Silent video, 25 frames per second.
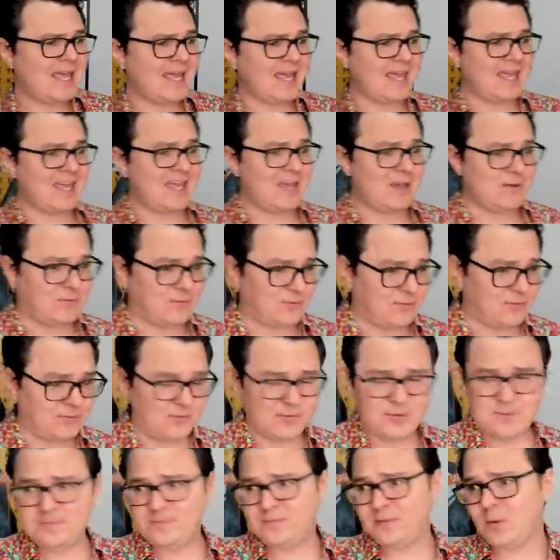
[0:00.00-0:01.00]
If
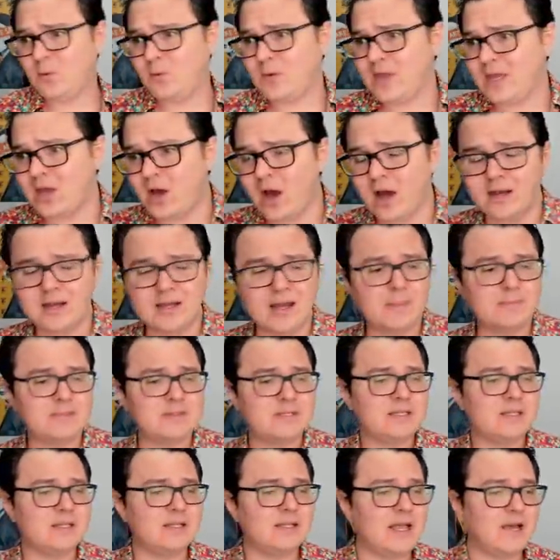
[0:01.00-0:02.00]
we got up
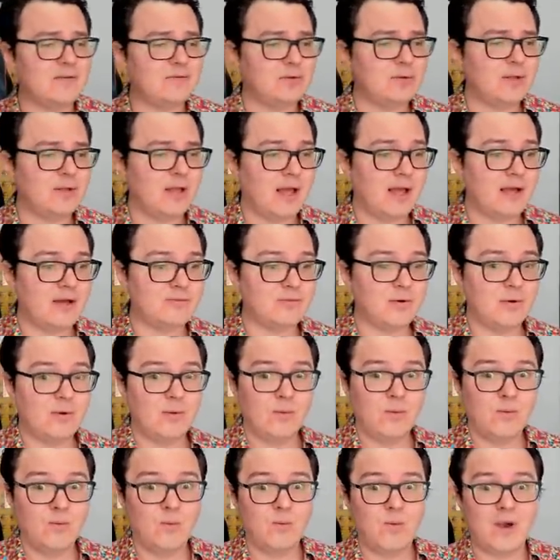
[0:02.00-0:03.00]
to the level of
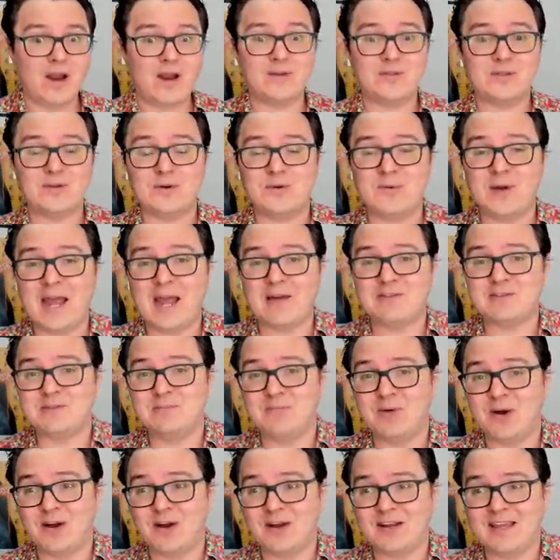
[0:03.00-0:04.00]
where The Graph's
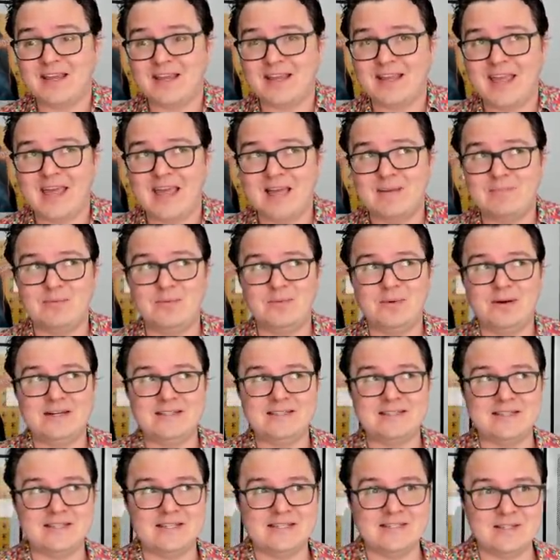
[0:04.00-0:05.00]
market cap was
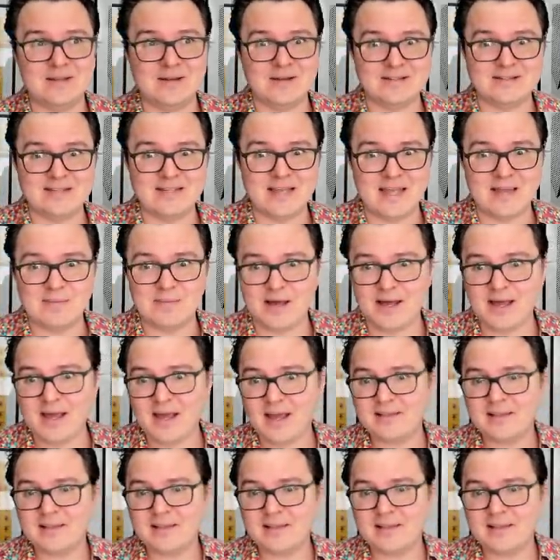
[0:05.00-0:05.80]
at its all-time high,